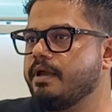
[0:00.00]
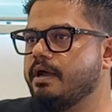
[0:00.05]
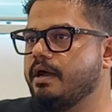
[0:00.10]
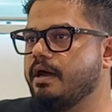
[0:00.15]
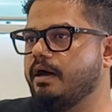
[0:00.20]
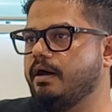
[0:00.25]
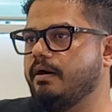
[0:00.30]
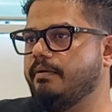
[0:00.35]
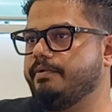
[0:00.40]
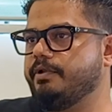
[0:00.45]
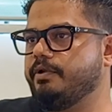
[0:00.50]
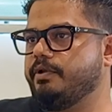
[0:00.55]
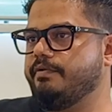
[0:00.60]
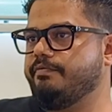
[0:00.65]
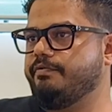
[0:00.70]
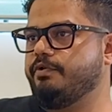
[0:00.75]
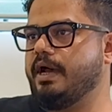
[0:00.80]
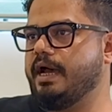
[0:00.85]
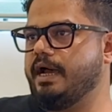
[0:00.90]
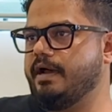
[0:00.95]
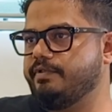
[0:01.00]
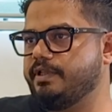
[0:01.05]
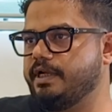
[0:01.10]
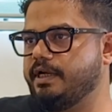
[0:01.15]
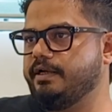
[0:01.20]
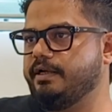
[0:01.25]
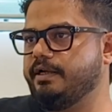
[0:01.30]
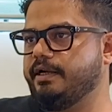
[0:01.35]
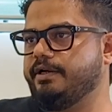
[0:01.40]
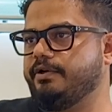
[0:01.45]
If you have
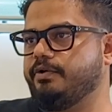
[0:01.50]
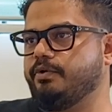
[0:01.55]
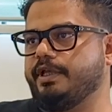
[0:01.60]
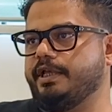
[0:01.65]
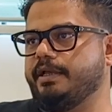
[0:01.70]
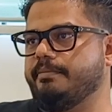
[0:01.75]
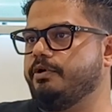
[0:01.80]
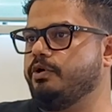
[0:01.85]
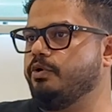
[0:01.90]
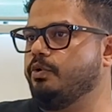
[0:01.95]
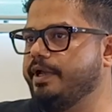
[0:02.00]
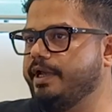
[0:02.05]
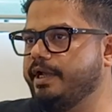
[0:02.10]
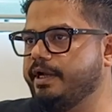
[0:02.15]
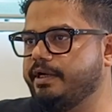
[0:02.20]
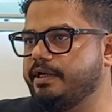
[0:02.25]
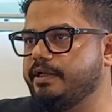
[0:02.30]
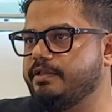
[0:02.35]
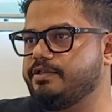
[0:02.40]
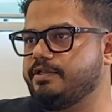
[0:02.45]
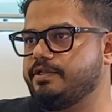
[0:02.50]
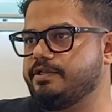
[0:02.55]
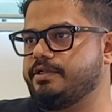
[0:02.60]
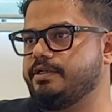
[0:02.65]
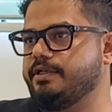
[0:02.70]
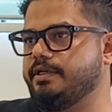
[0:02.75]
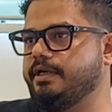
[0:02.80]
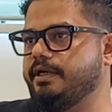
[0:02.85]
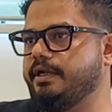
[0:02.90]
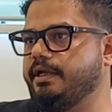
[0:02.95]
that grit to keep doing it
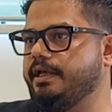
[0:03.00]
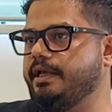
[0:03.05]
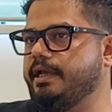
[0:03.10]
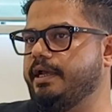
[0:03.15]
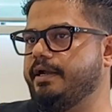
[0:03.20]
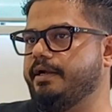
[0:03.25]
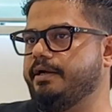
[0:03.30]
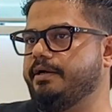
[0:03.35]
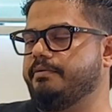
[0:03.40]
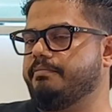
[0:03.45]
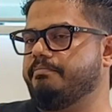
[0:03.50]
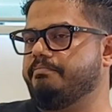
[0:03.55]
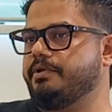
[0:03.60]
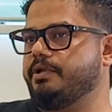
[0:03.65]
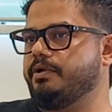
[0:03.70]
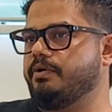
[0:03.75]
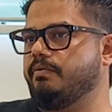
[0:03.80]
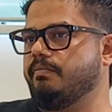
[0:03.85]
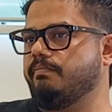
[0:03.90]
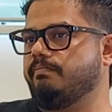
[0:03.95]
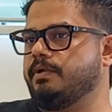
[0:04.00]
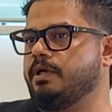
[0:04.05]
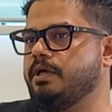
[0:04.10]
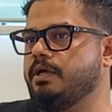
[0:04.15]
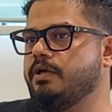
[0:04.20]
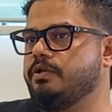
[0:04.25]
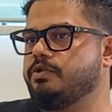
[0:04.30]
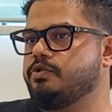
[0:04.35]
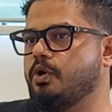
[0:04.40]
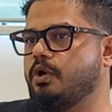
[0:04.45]
consistently and
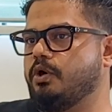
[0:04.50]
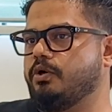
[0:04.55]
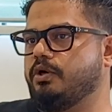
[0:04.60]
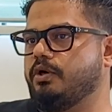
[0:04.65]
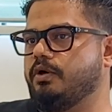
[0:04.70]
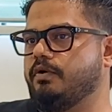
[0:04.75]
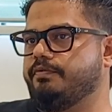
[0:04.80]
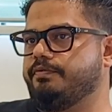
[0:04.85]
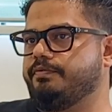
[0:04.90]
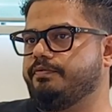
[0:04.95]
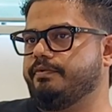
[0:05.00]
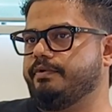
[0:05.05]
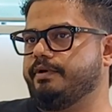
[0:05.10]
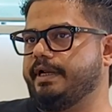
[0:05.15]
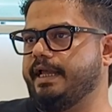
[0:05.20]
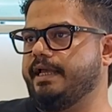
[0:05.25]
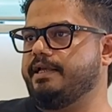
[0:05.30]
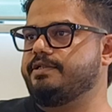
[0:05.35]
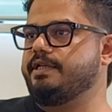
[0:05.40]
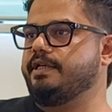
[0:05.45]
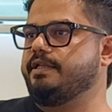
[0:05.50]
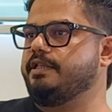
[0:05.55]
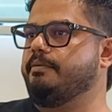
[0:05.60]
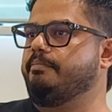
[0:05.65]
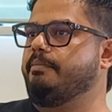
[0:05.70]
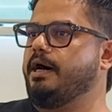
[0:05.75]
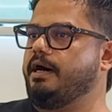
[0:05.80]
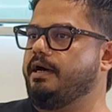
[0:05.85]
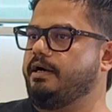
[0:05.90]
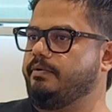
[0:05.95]
sort of raising the
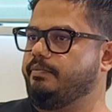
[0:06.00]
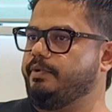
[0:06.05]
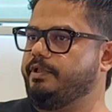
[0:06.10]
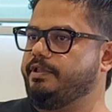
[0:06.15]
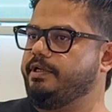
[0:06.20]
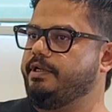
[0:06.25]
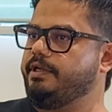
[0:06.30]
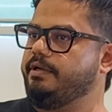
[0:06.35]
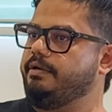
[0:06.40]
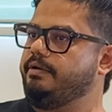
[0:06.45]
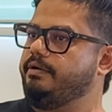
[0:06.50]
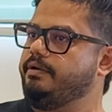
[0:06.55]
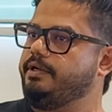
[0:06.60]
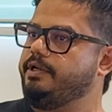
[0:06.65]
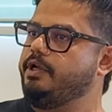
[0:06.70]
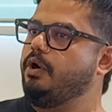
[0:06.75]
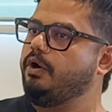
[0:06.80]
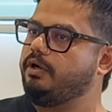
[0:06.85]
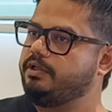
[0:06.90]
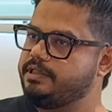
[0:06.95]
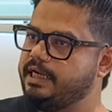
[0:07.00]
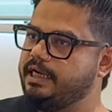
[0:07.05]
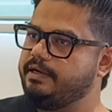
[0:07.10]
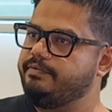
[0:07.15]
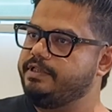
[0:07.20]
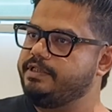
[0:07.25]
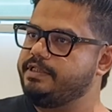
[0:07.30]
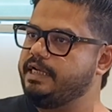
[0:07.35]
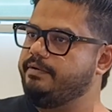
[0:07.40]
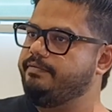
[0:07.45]
bar within
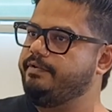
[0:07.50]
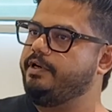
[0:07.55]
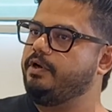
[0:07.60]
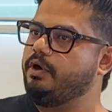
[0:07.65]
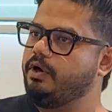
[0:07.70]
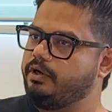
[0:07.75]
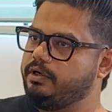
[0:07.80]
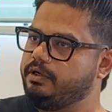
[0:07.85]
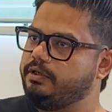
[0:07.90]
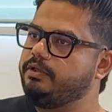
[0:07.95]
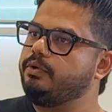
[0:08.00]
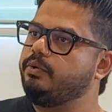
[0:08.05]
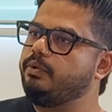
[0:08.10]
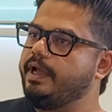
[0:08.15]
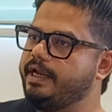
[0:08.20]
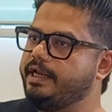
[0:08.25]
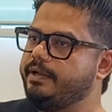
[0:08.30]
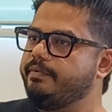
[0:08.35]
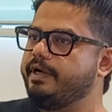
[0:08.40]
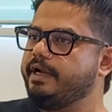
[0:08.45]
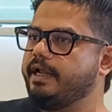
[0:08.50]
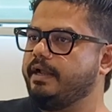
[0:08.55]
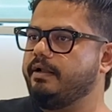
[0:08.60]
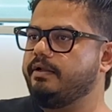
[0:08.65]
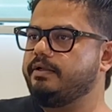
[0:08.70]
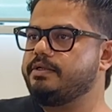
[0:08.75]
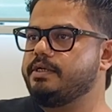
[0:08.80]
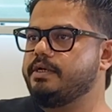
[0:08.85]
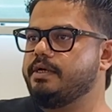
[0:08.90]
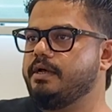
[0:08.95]
yourself itself and not through anyone
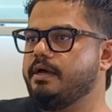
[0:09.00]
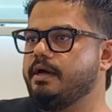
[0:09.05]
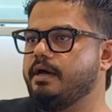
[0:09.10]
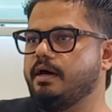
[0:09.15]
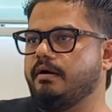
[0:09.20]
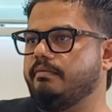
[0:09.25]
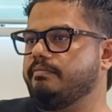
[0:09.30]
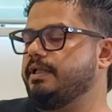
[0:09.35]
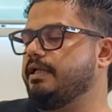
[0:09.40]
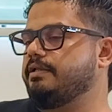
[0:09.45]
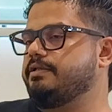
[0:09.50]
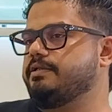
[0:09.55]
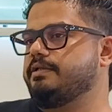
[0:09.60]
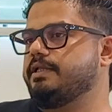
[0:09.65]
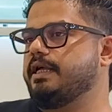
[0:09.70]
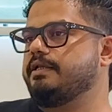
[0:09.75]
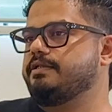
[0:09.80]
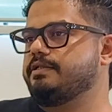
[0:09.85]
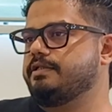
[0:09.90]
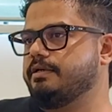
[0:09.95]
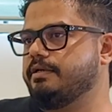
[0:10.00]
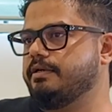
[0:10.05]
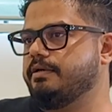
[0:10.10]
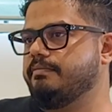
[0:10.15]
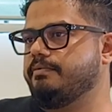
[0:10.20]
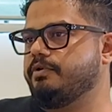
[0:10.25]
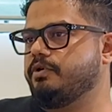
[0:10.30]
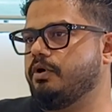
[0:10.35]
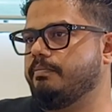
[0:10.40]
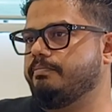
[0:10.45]
else, that's the
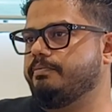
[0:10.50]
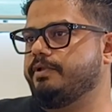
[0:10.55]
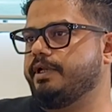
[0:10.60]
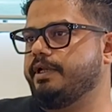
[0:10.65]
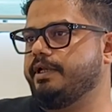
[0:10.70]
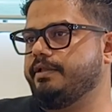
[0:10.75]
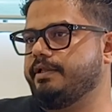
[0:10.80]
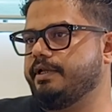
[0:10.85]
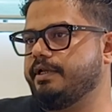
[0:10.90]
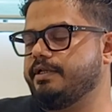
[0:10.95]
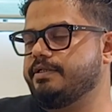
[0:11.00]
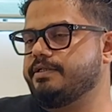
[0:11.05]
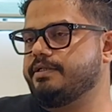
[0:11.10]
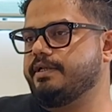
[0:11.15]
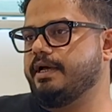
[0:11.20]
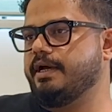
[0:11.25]
top 3 things.